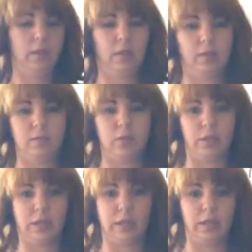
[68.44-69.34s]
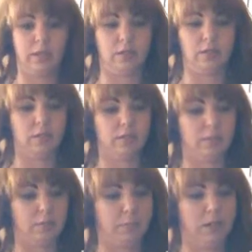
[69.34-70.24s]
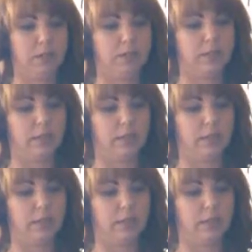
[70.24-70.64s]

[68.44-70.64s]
inserting it into the spot